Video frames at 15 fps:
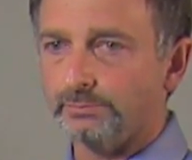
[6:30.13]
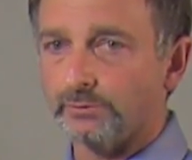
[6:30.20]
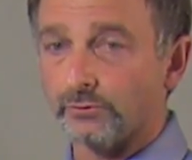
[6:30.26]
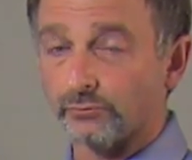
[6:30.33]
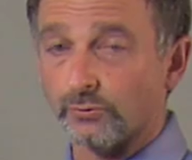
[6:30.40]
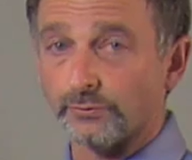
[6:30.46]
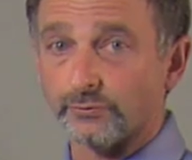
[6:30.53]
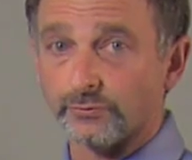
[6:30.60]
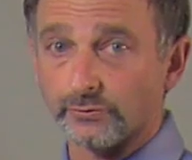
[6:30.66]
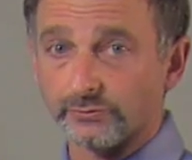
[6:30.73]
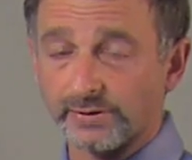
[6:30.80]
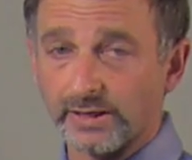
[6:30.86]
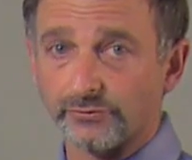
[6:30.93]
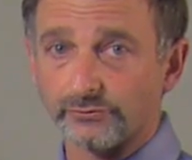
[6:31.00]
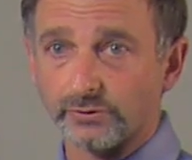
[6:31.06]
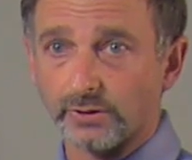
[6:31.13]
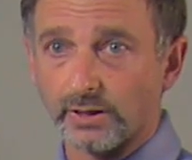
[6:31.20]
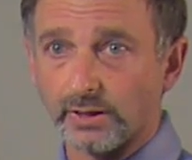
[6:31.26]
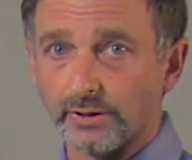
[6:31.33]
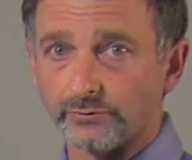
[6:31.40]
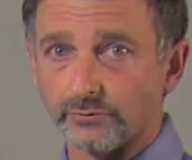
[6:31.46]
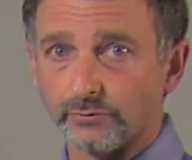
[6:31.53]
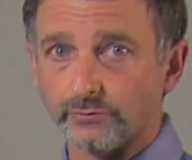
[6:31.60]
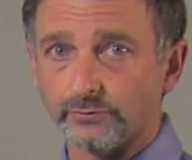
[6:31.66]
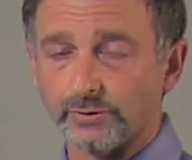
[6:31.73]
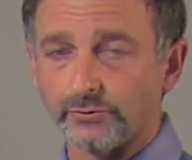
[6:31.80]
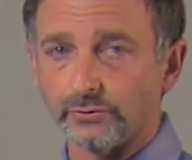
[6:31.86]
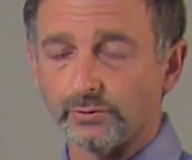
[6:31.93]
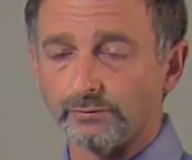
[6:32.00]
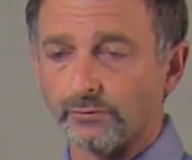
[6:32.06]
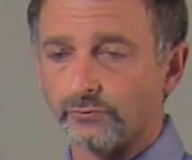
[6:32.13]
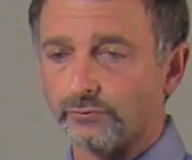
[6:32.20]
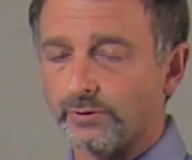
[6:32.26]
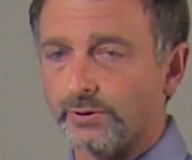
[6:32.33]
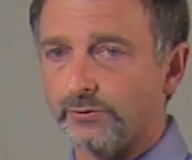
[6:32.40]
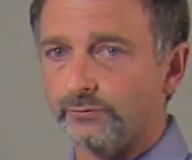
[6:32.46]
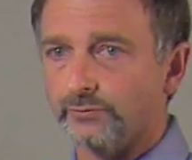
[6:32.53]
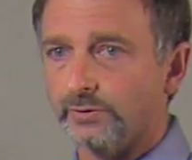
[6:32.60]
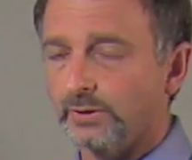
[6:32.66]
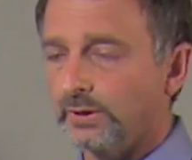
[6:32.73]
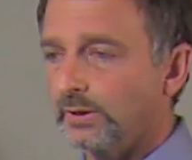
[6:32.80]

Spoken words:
There's over 6,000 colleges and universities.